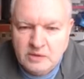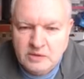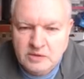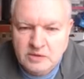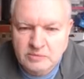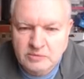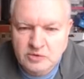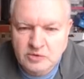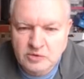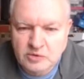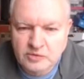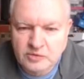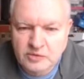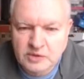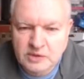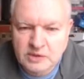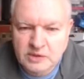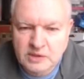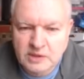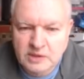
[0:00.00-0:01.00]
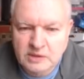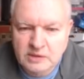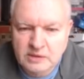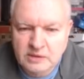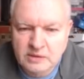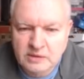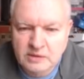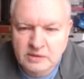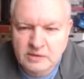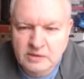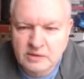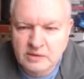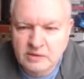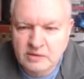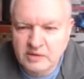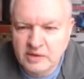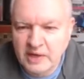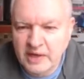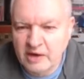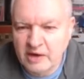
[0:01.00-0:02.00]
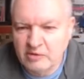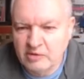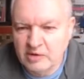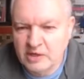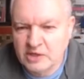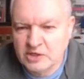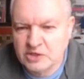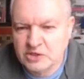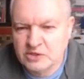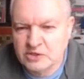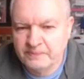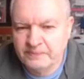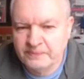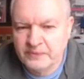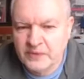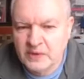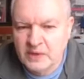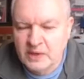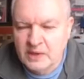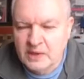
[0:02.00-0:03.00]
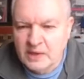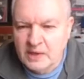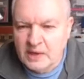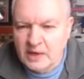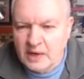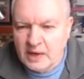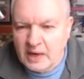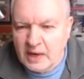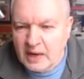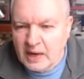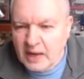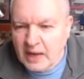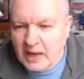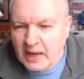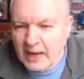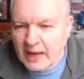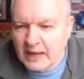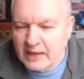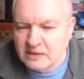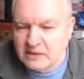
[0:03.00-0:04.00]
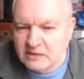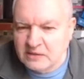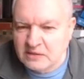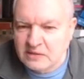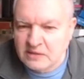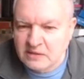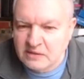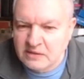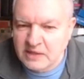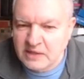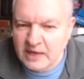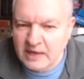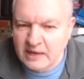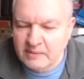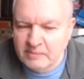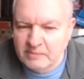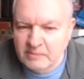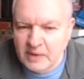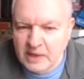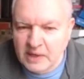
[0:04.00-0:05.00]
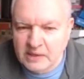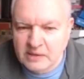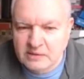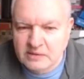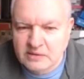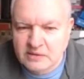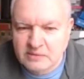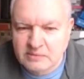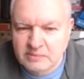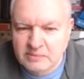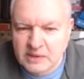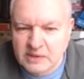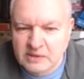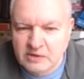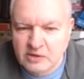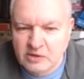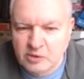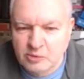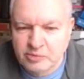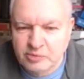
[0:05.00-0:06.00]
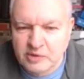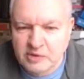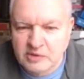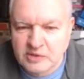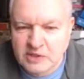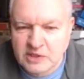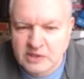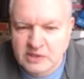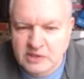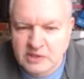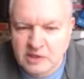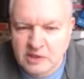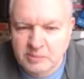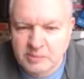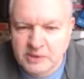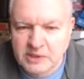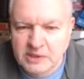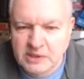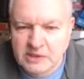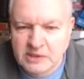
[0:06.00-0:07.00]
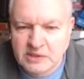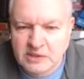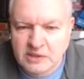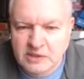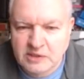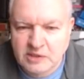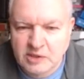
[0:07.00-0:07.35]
So I'm sort of thinking there-ish. And that might make the whole process a little bit easier.